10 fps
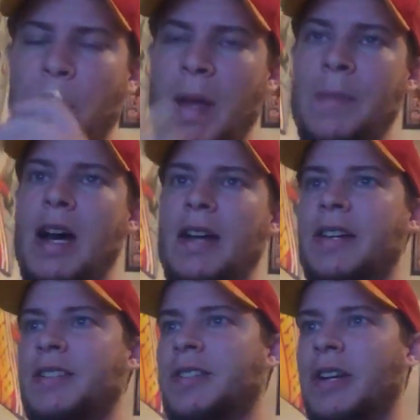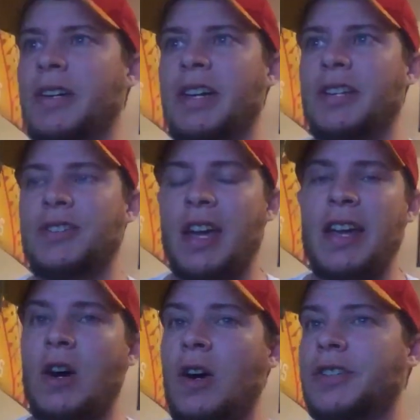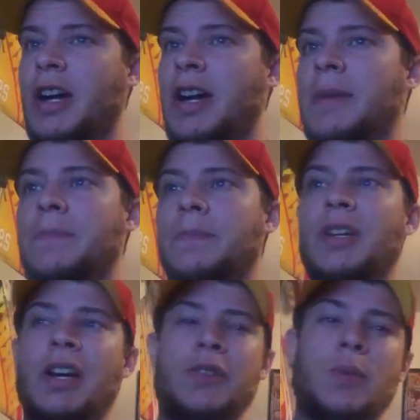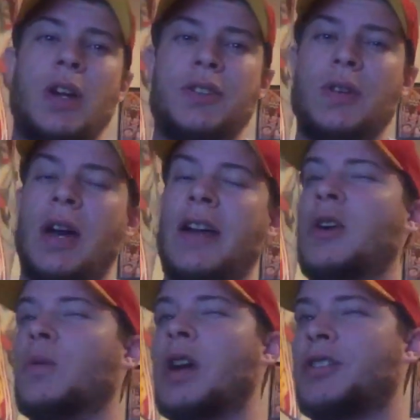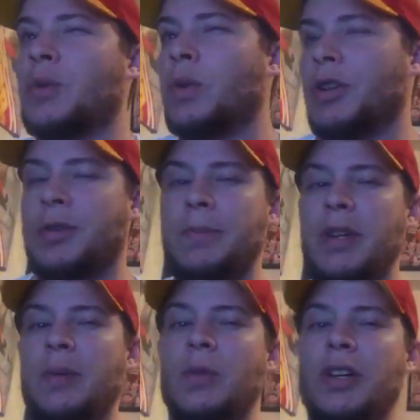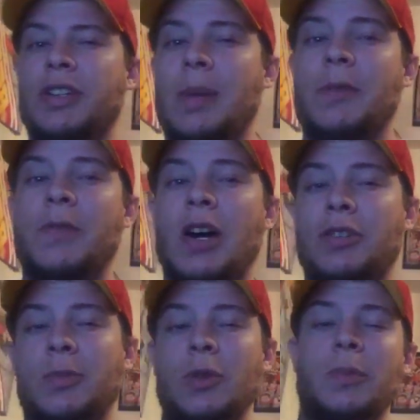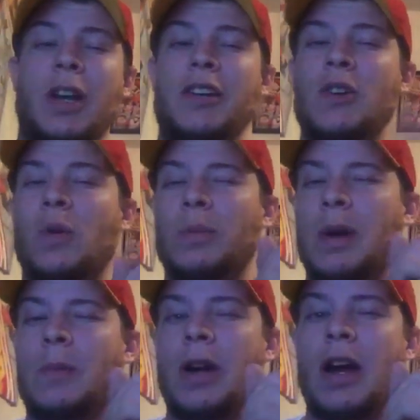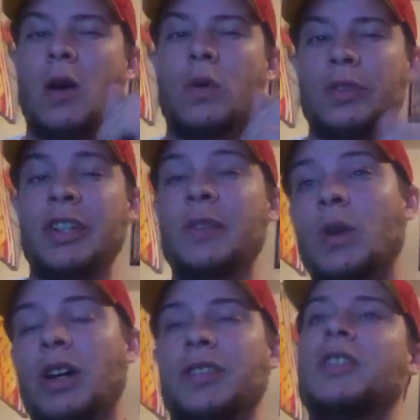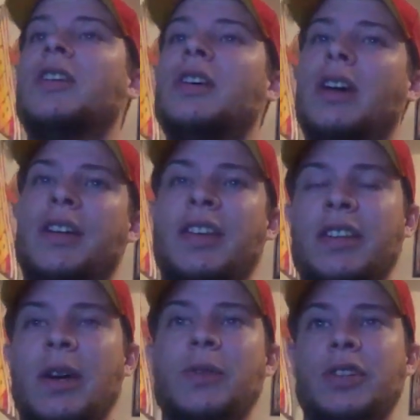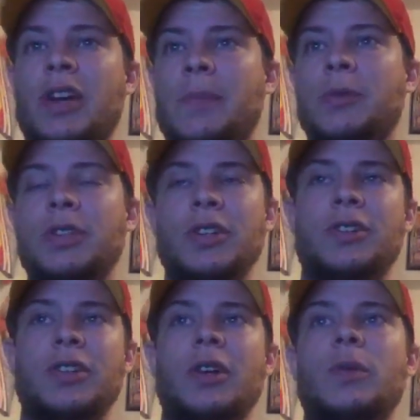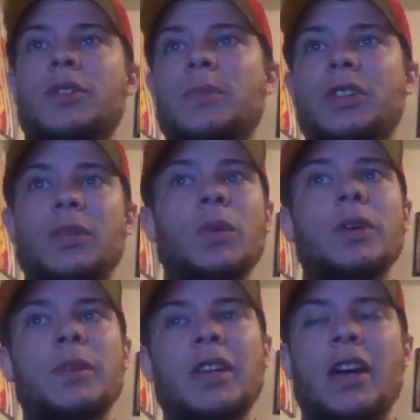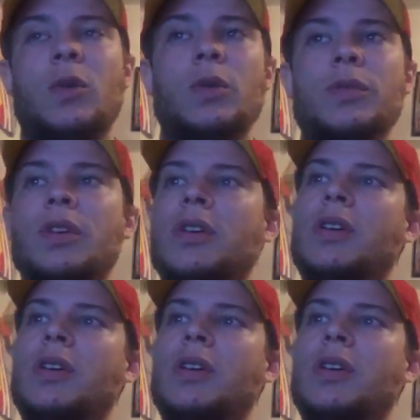I'm not necessarily going to say all time because I know Russell Wilson beat him one time in Foxborough, but I don't remember how old he was. I think that was a couple of years ago, which means he wouldn't have been that old.